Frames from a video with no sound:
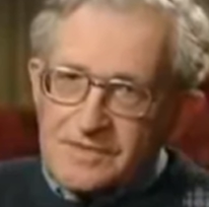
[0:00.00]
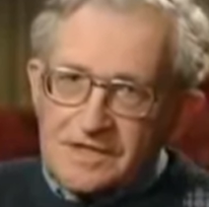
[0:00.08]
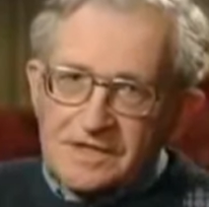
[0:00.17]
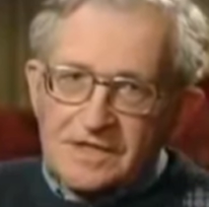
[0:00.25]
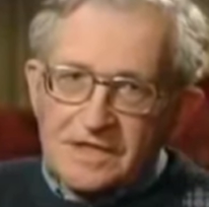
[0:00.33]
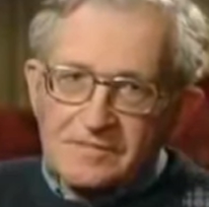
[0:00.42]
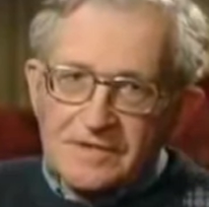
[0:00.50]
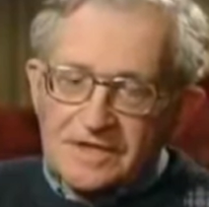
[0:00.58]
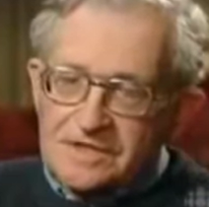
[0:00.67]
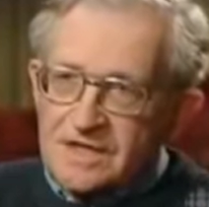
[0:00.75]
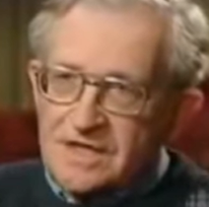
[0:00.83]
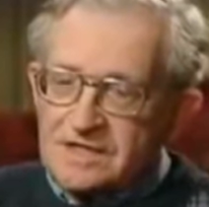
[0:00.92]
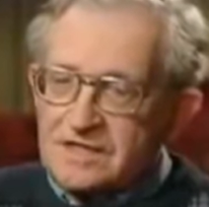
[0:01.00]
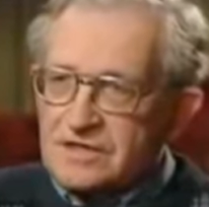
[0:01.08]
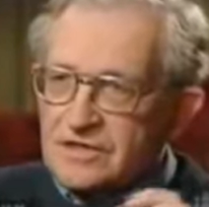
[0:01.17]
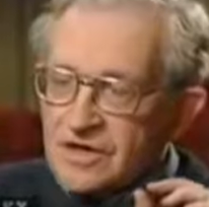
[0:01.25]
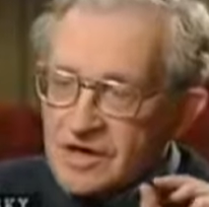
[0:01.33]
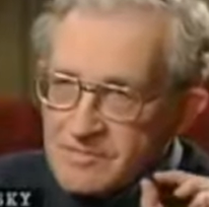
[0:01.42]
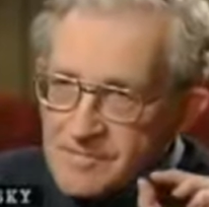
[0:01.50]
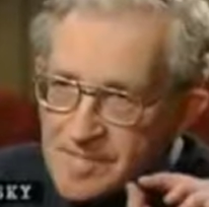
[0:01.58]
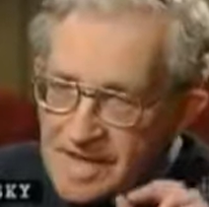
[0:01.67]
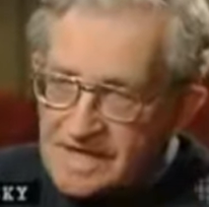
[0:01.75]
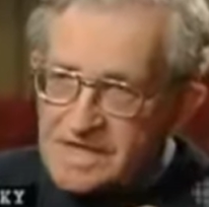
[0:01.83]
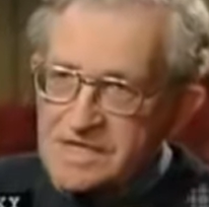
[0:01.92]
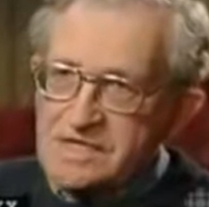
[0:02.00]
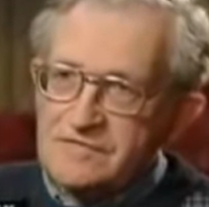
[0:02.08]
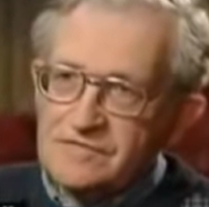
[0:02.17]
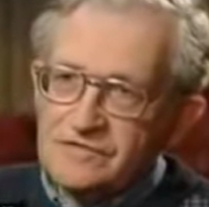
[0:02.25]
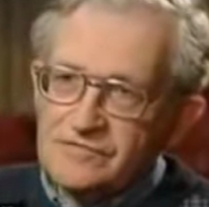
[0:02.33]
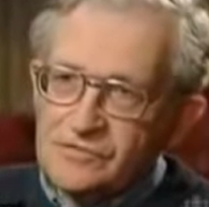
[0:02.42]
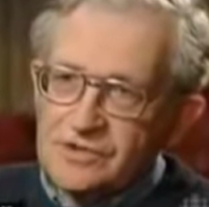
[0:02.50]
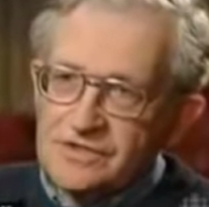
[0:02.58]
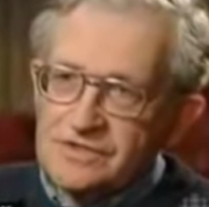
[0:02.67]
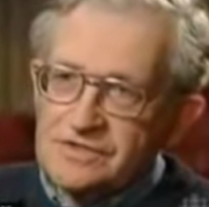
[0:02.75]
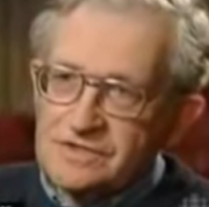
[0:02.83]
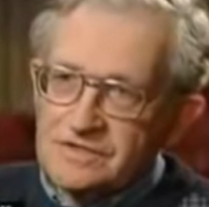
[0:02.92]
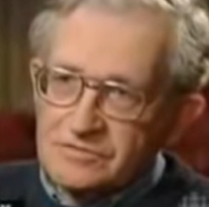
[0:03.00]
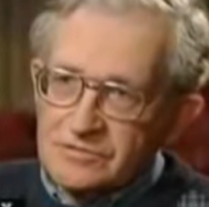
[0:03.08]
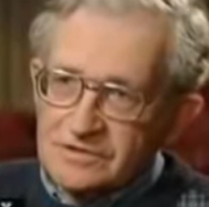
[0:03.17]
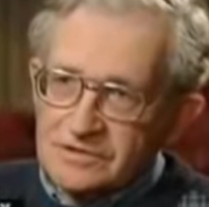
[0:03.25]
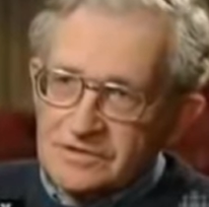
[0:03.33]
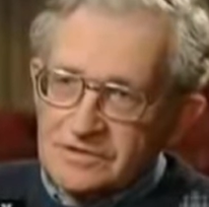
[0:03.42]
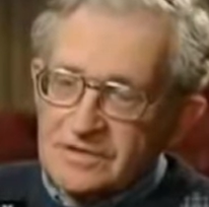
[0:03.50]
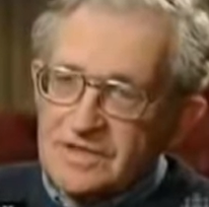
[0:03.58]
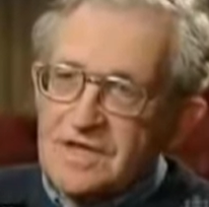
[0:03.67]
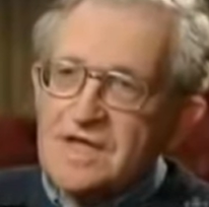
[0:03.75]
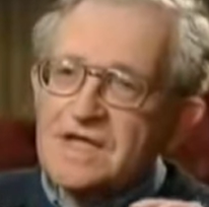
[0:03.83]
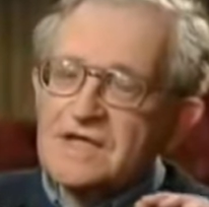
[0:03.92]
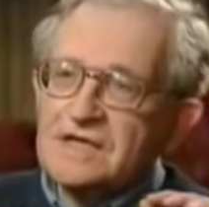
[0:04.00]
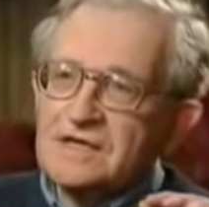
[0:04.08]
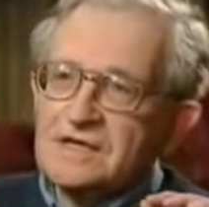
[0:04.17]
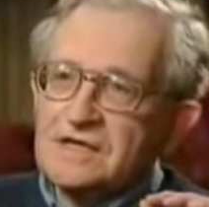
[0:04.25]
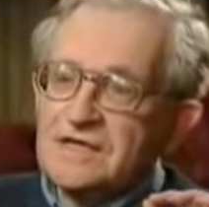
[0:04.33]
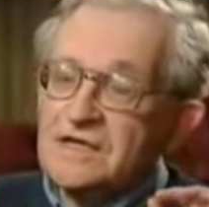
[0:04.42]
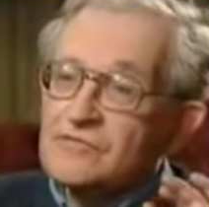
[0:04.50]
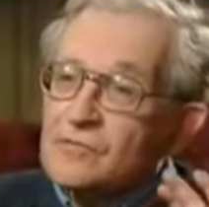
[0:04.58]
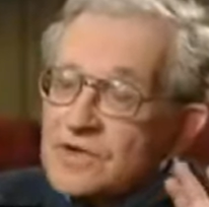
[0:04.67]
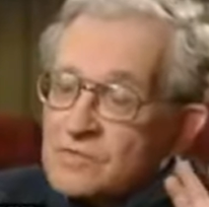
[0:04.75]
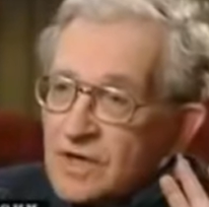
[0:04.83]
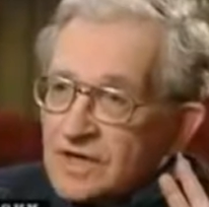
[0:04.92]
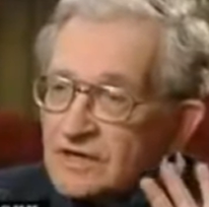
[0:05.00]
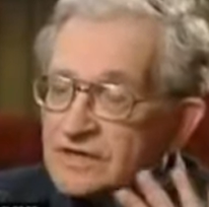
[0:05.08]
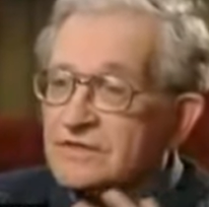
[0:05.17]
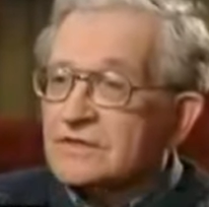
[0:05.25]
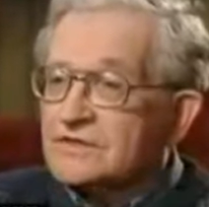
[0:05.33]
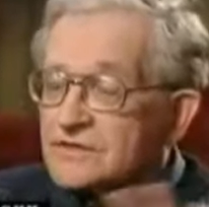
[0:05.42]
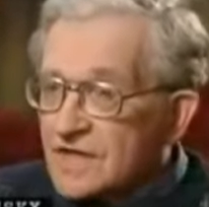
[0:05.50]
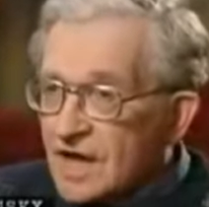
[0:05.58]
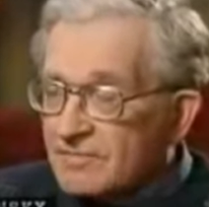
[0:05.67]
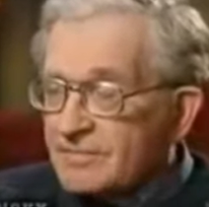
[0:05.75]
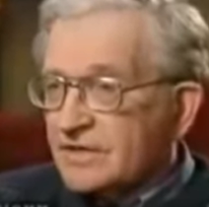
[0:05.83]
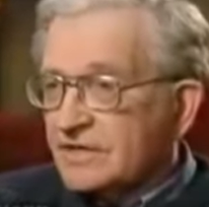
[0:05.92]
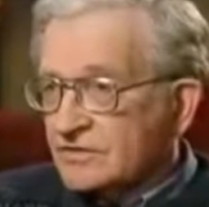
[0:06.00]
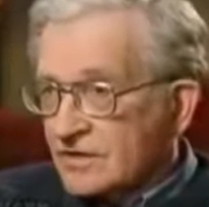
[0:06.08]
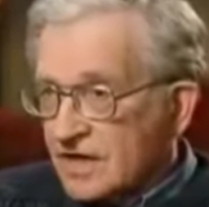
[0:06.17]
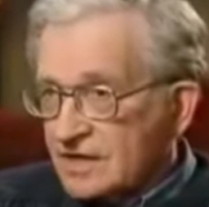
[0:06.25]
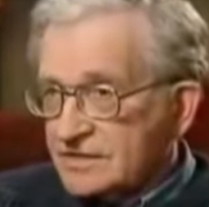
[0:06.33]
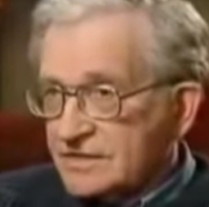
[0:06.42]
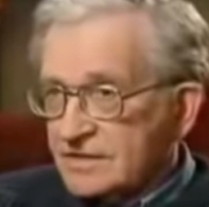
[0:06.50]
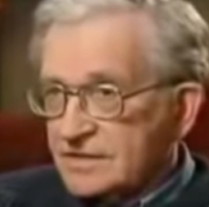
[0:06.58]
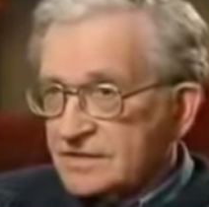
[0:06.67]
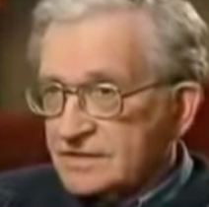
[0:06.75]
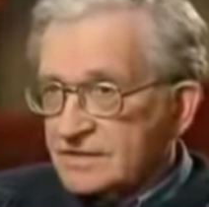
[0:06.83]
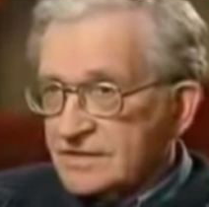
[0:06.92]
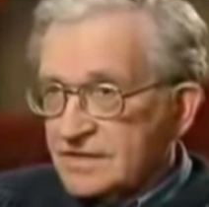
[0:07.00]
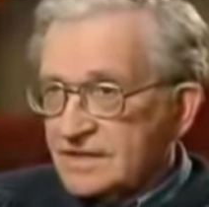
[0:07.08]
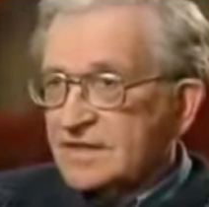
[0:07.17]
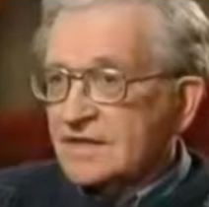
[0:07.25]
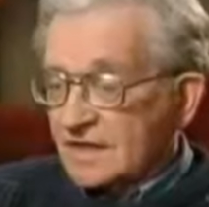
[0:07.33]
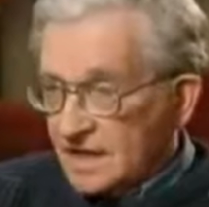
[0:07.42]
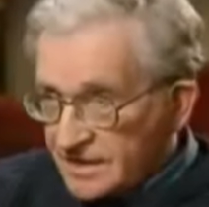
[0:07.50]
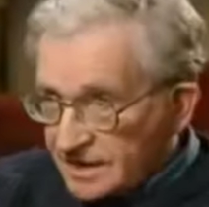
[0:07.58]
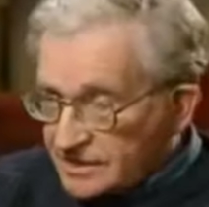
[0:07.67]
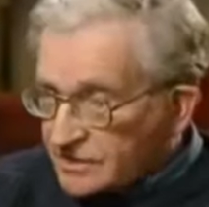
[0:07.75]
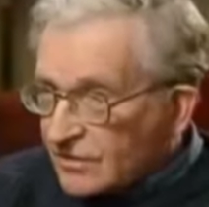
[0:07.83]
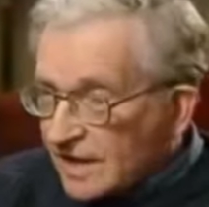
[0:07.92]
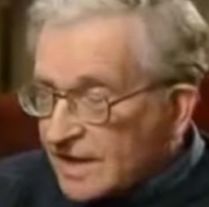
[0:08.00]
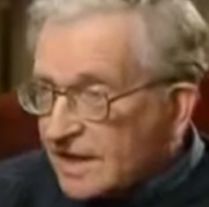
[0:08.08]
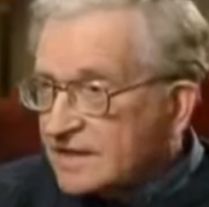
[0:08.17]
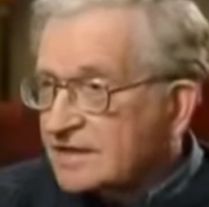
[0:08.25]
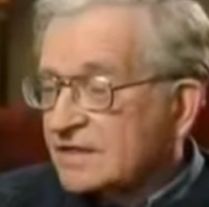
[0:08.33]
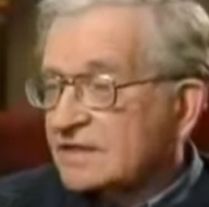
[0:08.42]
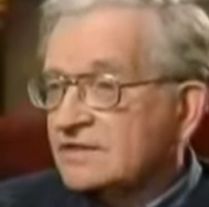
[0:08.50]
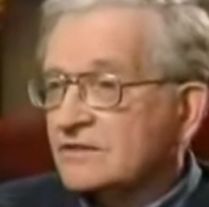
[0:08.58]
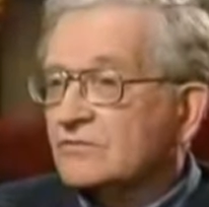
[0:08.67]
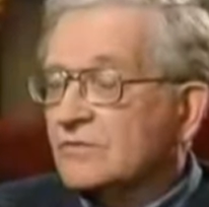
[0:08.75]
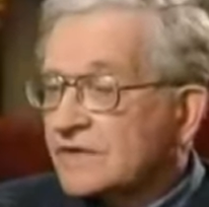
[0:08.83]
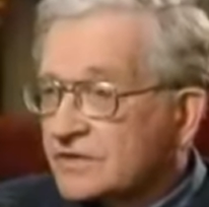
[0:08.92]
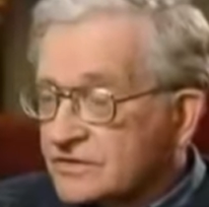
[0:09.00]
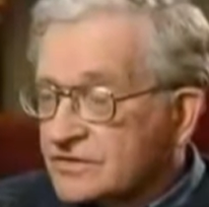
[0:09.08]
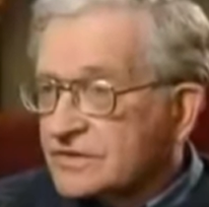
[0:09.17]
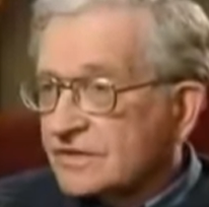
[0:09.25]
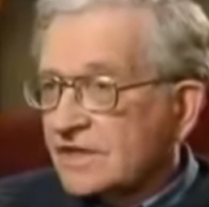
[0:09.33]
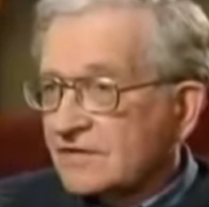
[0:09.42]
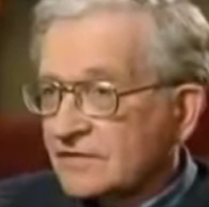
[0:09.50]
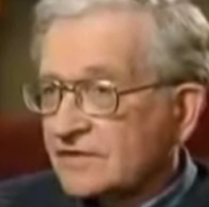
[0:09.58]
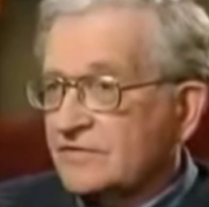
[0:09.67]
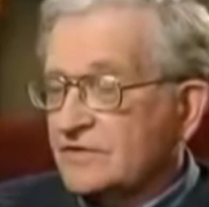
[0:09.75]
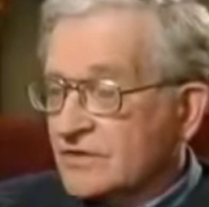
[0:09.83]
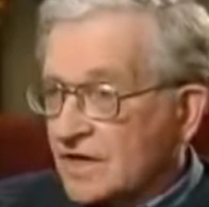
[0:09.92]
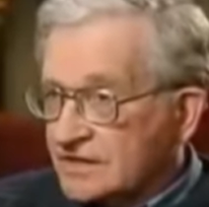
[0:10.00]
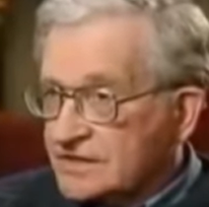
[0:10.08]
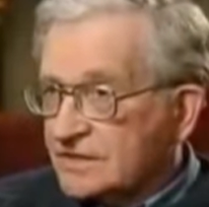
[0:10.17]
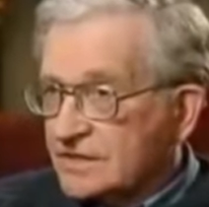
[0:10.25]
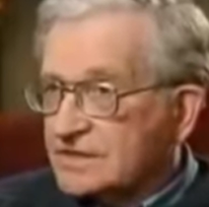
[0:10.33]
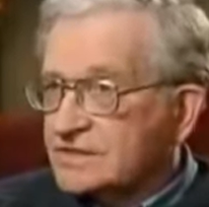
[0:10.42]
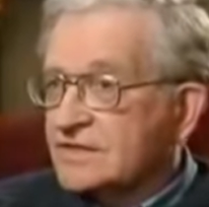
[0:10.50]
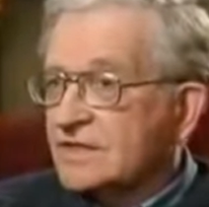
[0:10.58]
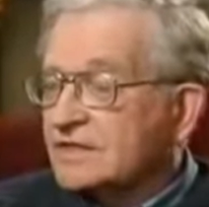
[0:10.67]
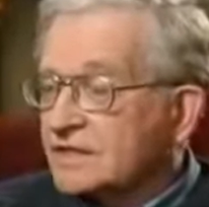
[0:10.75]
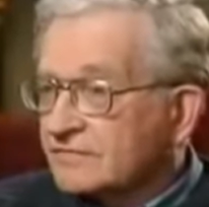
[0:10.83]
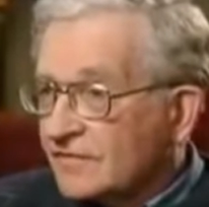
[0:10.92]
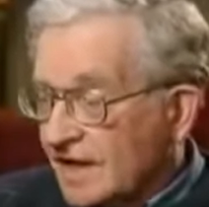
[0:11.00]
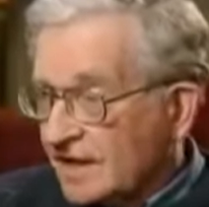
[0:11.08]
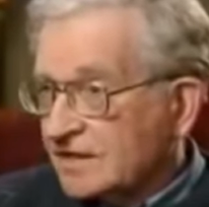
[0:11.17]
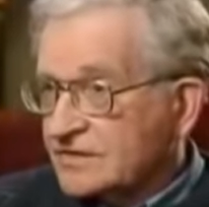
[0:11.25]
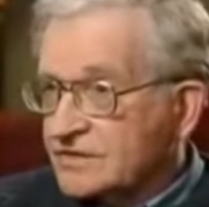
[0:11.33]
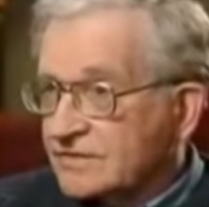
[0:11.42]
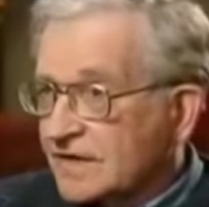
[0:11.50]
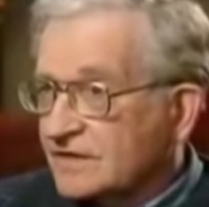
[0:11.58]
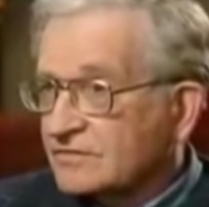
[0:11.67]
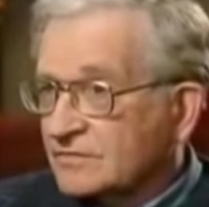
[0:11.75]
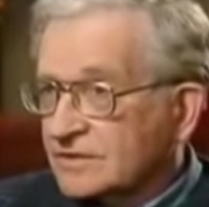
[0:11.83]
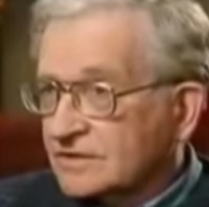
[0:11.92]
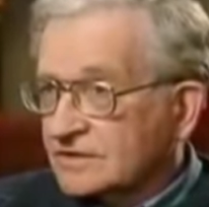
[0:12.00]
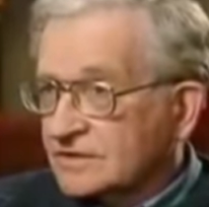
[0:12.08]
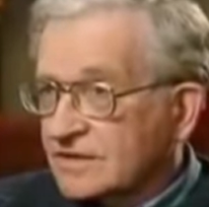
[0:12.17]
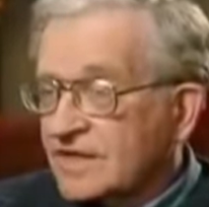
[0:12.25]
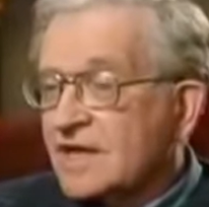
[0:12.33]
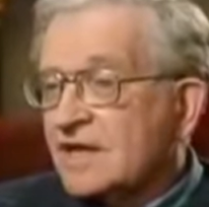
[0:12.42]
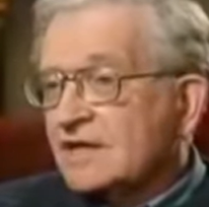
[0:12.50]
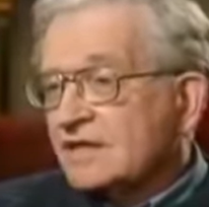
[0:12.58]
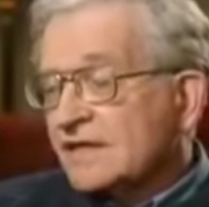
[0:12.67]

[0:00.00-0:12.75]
respond to that by saying that there are many evil forces in the world uh, if we want to stop atrocities. I think it's a great idea to reduce the level of atrocities and violence around the world.